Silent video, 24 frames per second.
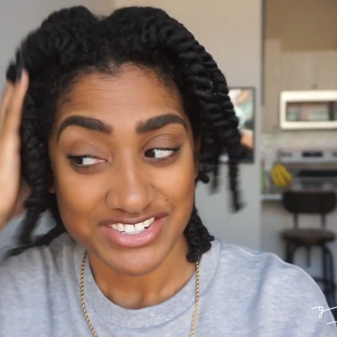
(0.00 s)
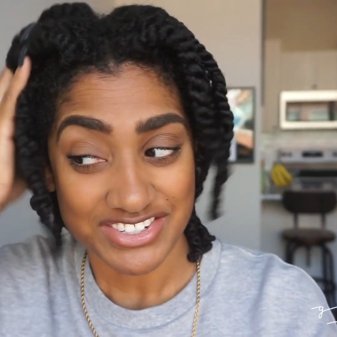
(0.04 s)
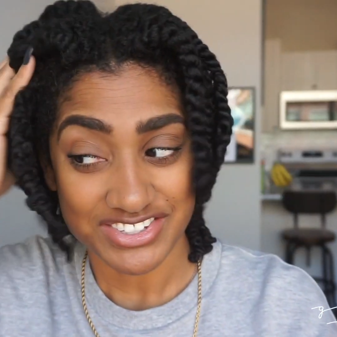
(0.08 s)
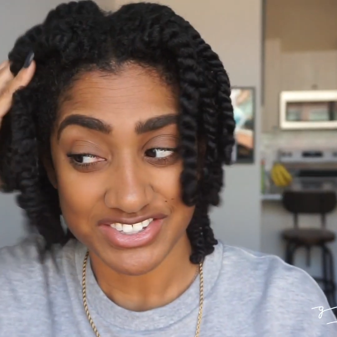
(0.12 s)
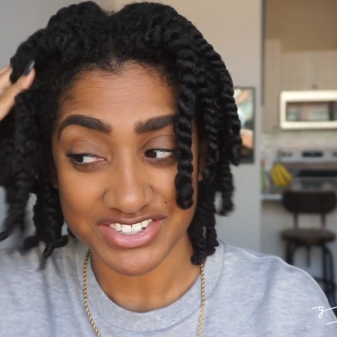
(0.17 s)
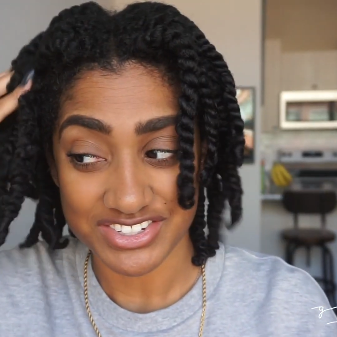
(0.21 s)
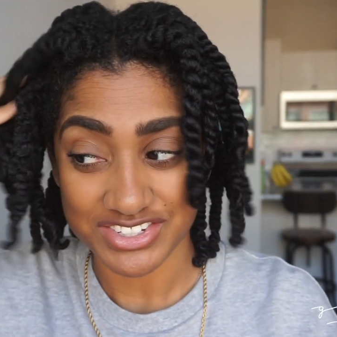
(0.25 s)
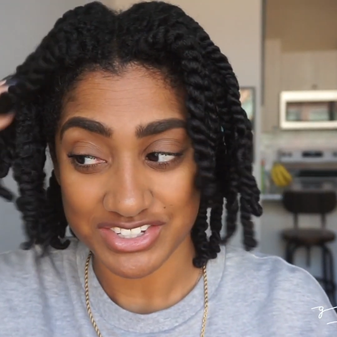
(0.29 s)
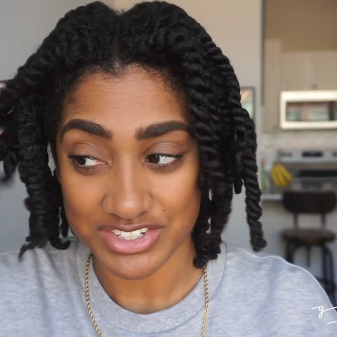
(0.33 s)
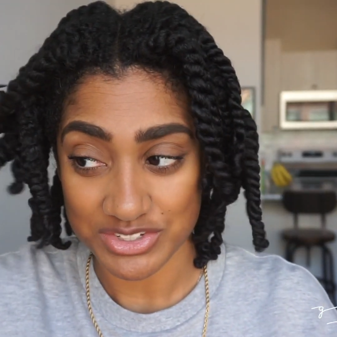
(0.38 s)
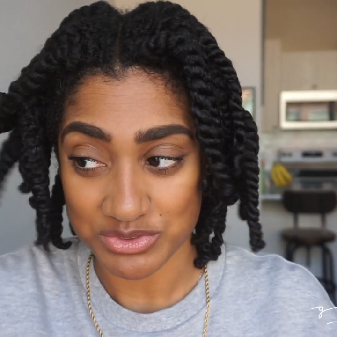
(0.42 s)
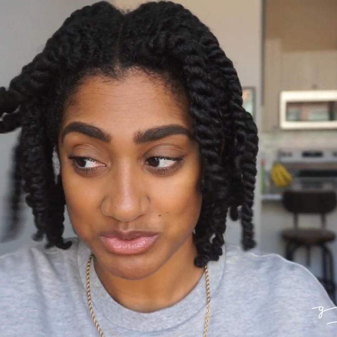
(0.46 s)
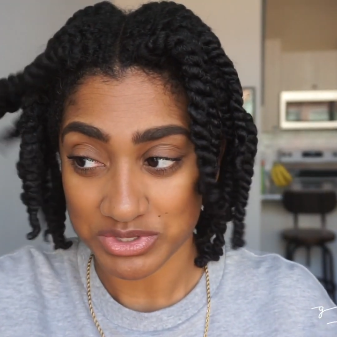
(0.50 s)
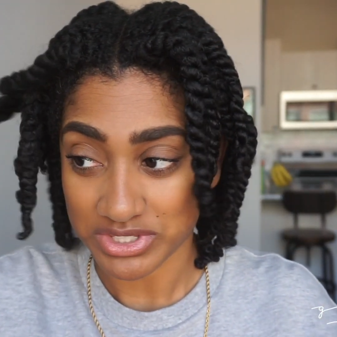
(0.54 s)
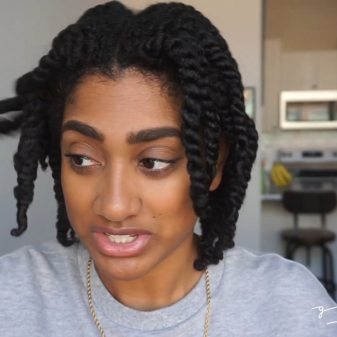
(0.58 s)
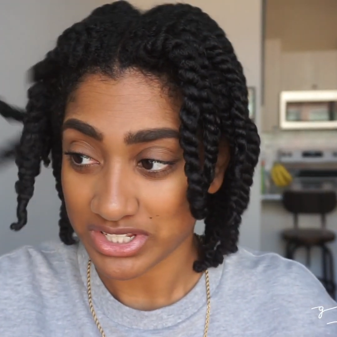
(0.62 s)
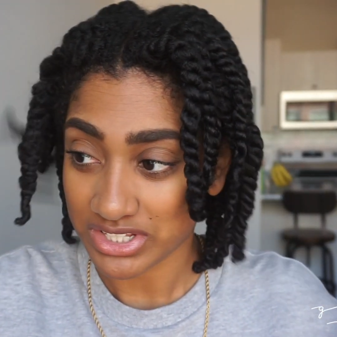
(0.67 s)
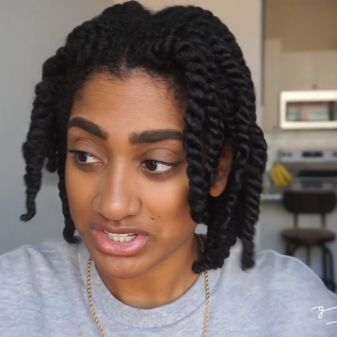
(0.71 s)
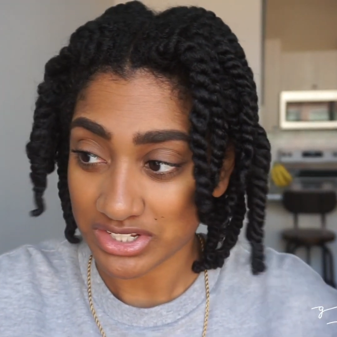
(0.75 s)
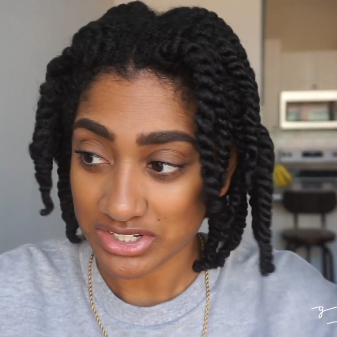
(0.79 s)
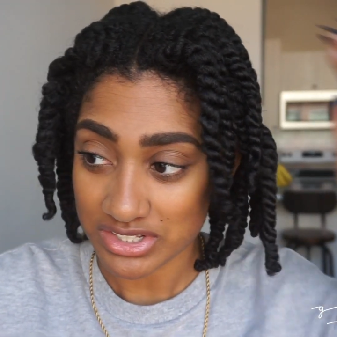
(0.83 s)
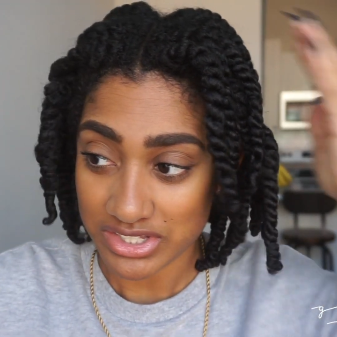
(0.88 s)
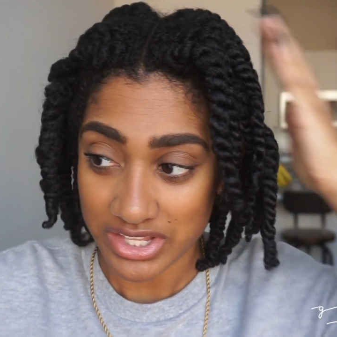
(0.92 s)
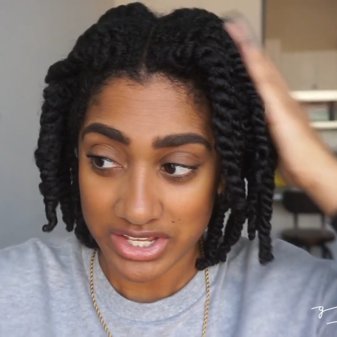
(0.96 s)
this is what they
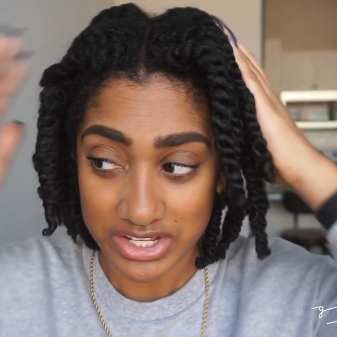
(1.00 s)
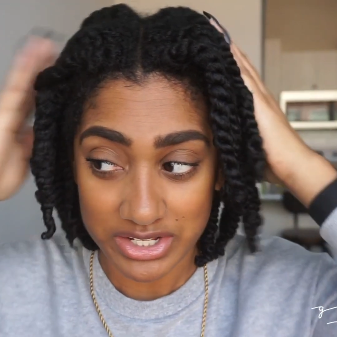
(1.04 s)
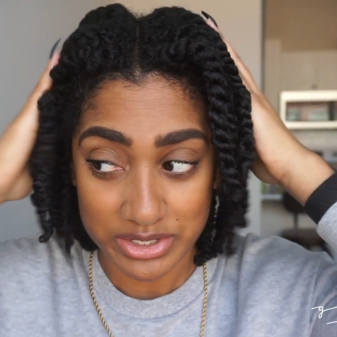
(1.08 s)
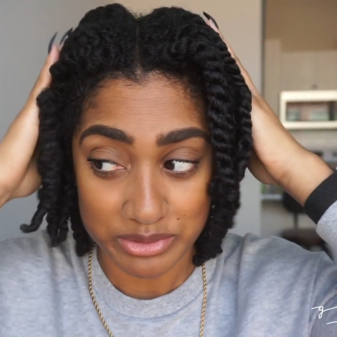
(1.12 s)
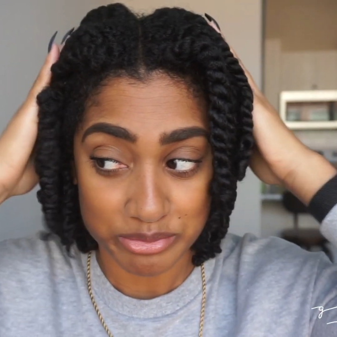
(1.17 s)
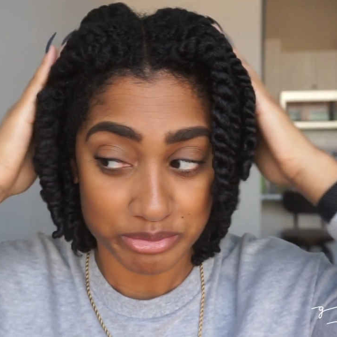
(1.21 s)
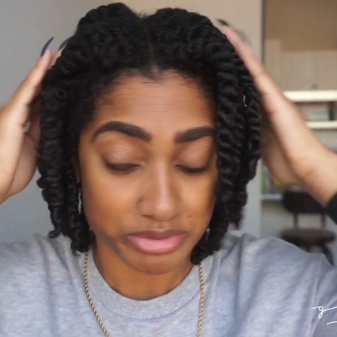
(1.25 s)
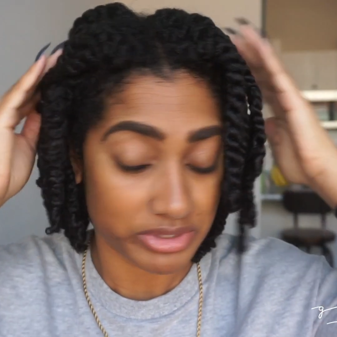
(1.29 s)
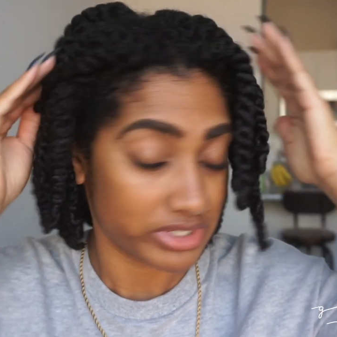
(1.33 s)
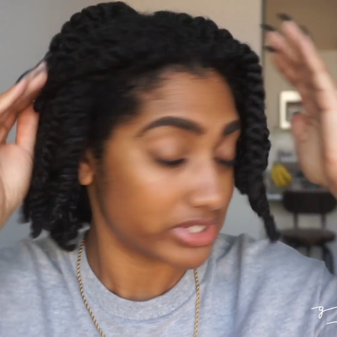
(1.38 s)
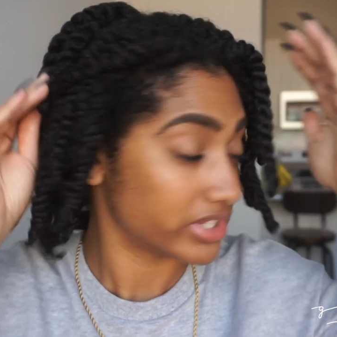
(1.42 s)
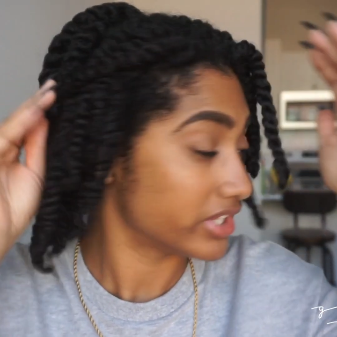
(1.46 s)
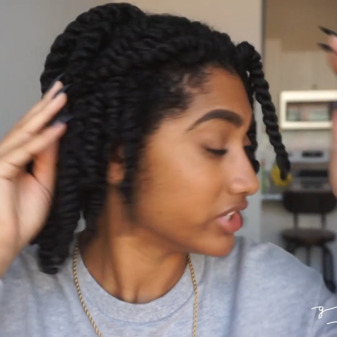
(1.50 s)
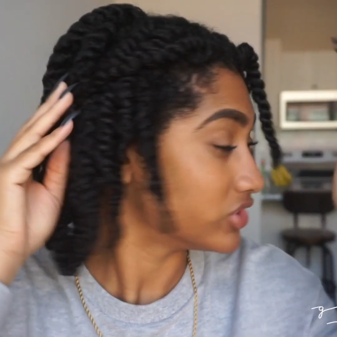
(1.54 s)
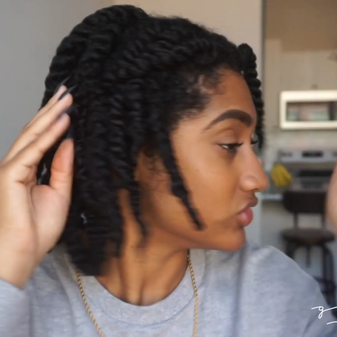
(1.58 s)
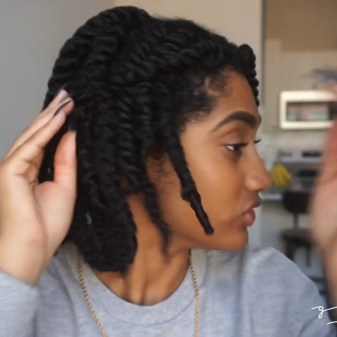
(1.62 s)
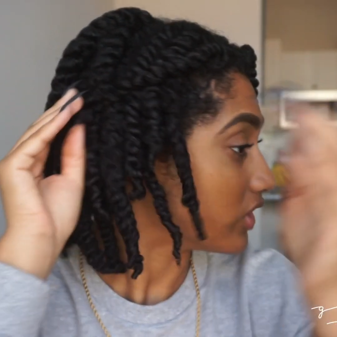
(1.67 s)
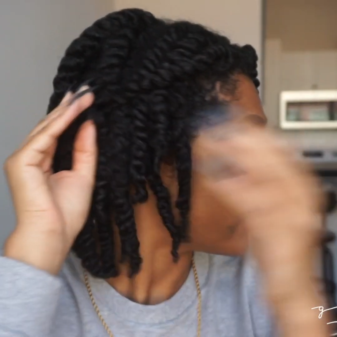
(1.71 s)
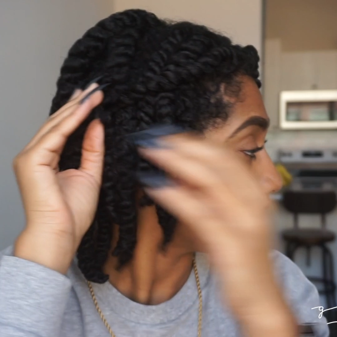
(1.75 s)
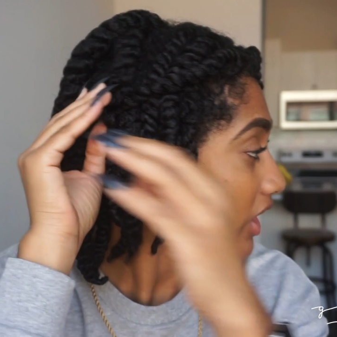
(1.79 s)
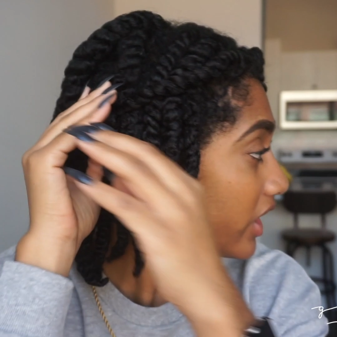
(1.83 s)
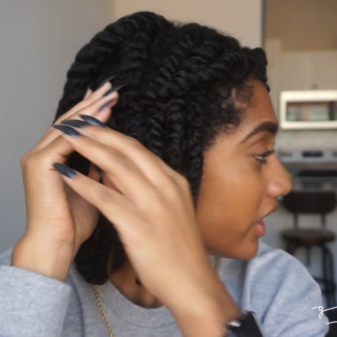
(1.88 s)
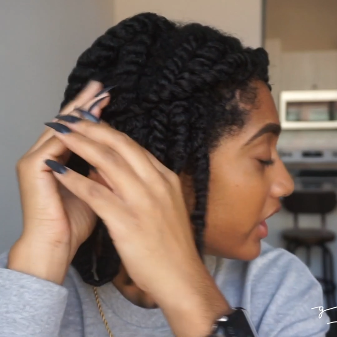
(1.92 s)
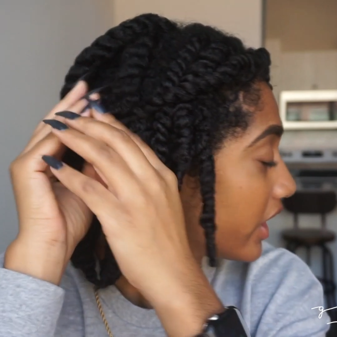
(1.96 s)
look like, completely dry.